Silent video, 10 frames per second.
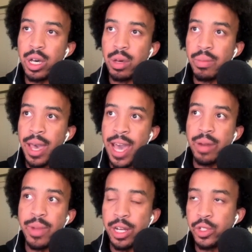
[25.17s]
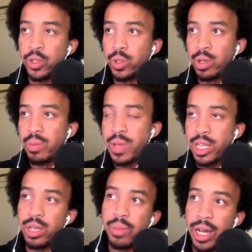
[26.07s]
ad manager or media
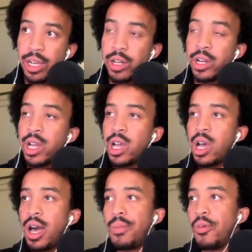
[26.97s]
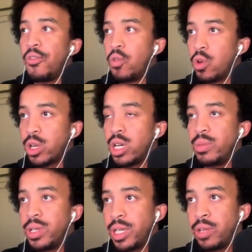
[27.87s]
buyer before
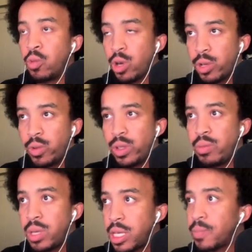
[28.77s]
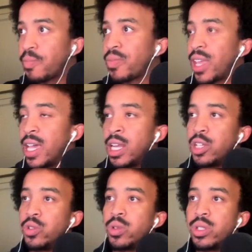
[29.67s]
coming and working with me. And as you
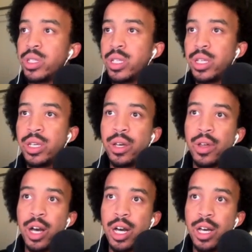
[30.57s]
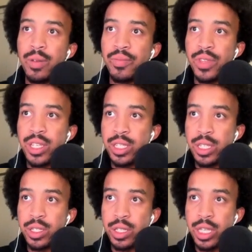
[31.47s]
can see, this
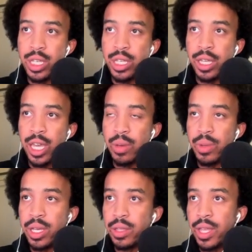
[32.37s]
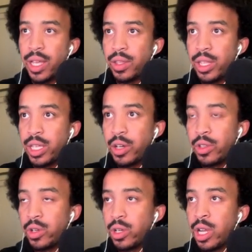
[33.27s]
is the campaign that the
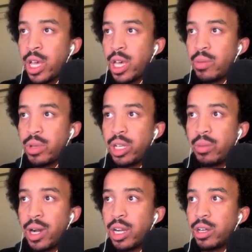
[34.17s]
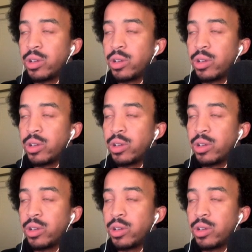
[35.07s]
other media buyer